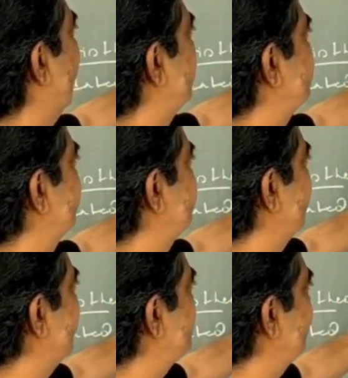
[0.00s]
accepts
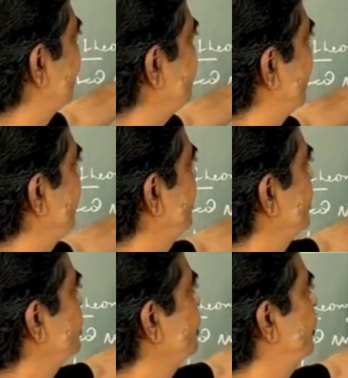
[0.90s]
H plus ion
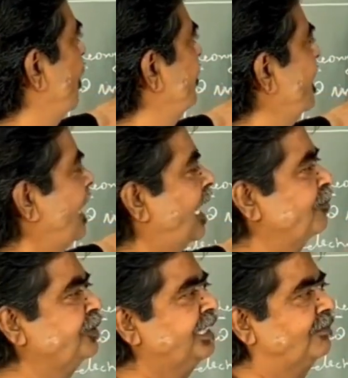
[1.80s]
to form
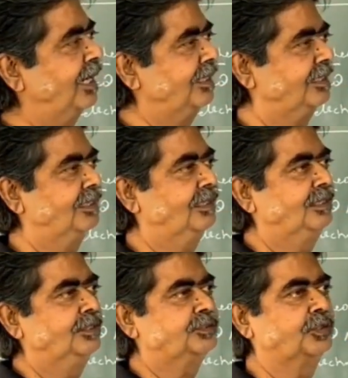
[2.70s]
ammonium ion.
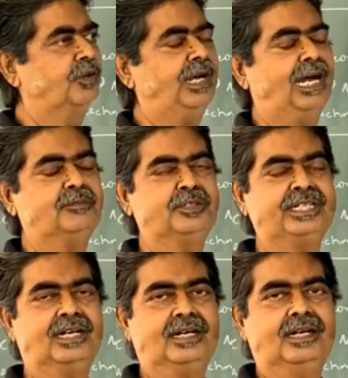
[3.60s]
So
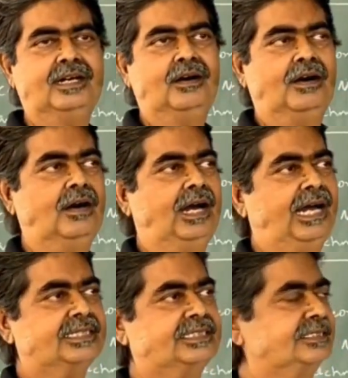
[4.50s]
ammonia
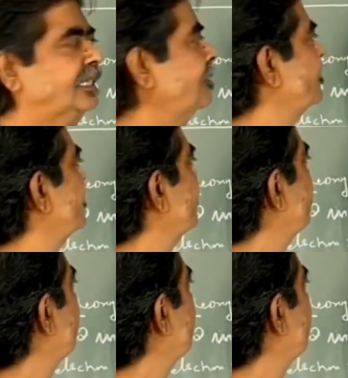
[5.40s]
acts as a